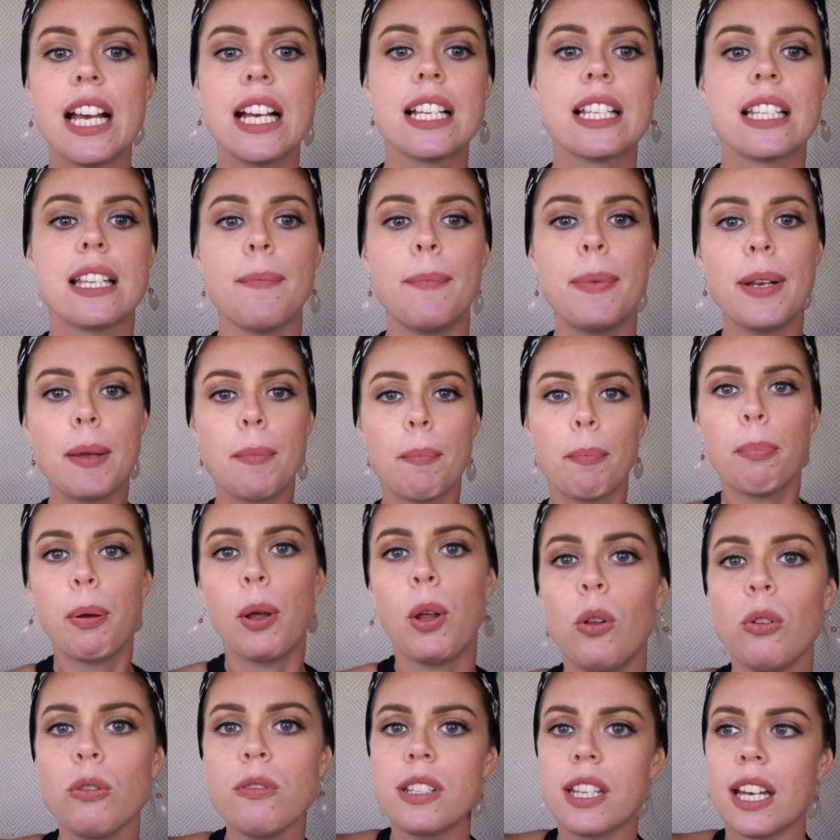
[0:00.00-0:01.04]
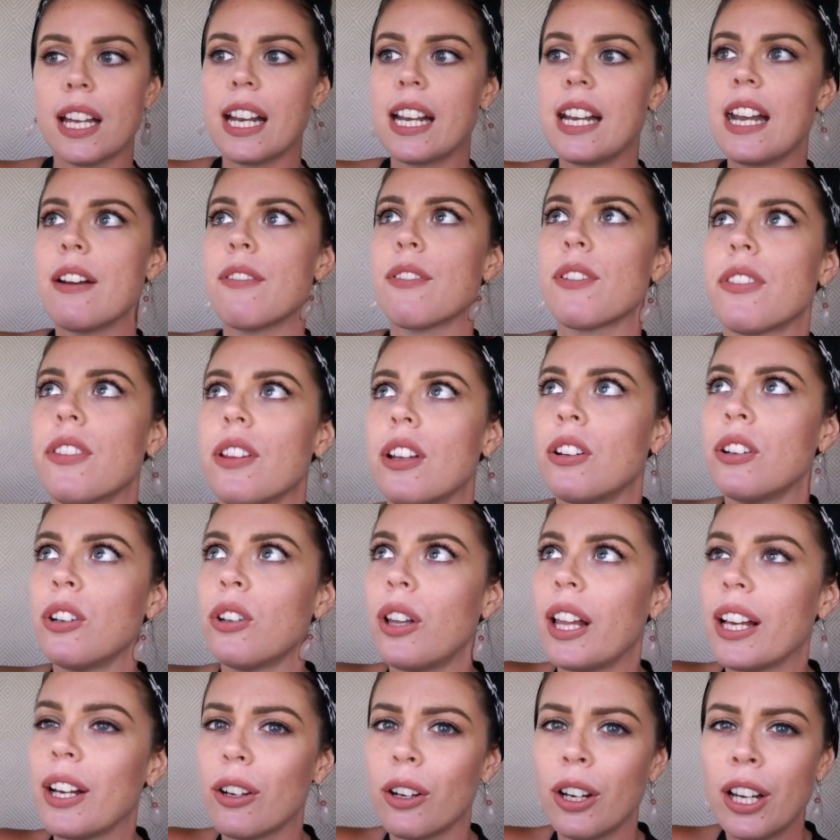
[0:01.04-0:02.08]
somebody pulls it and everything, and
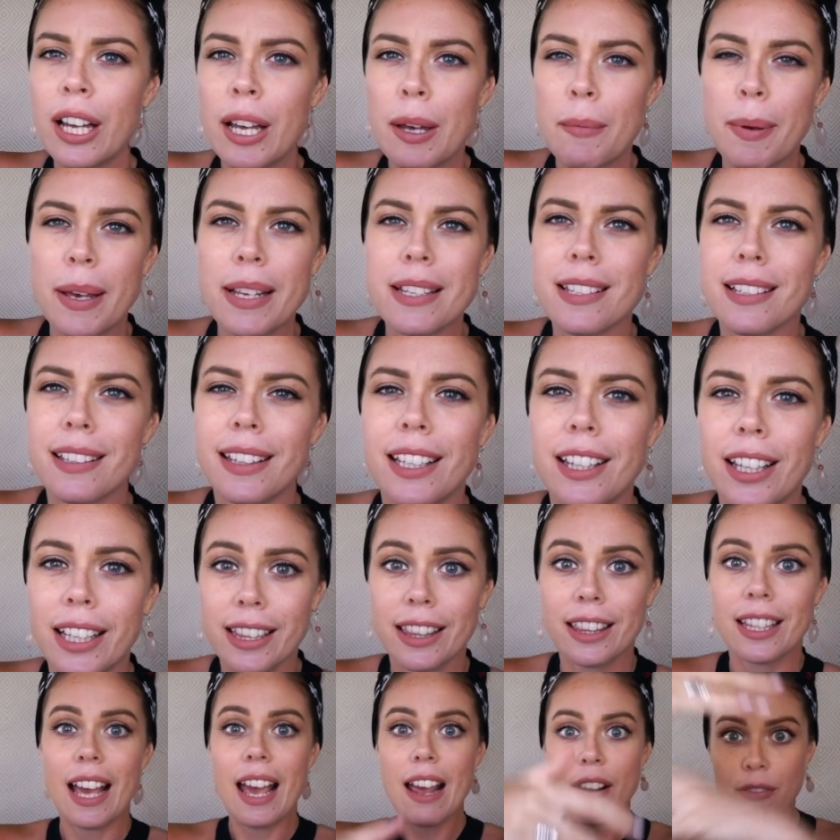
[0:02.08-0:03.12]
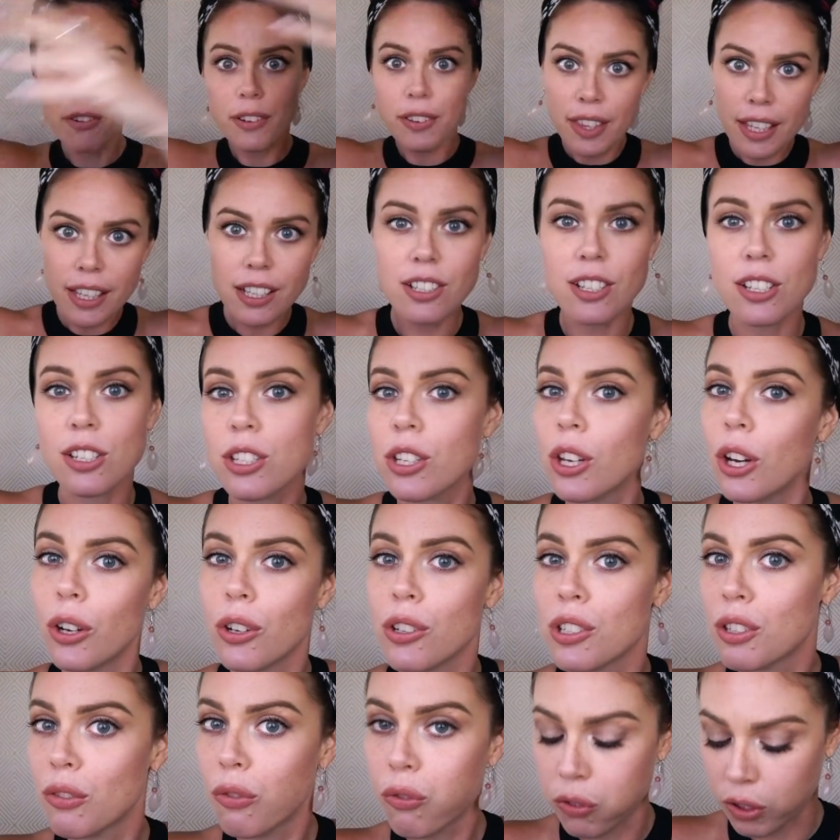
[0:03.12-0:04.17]
like basically like everything just
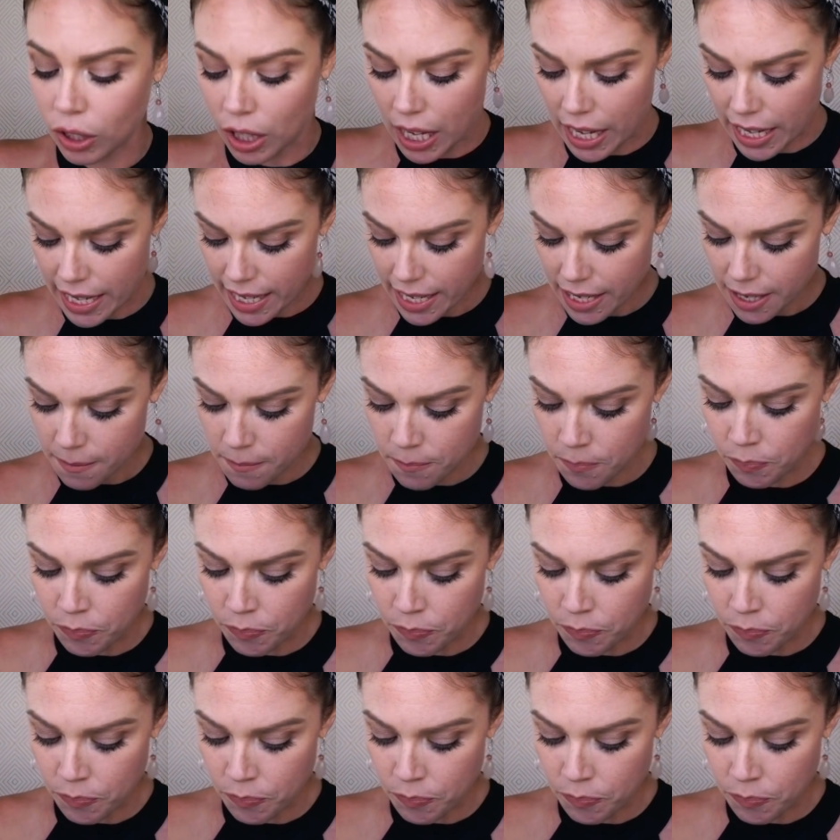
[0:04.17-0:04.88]
goes flying.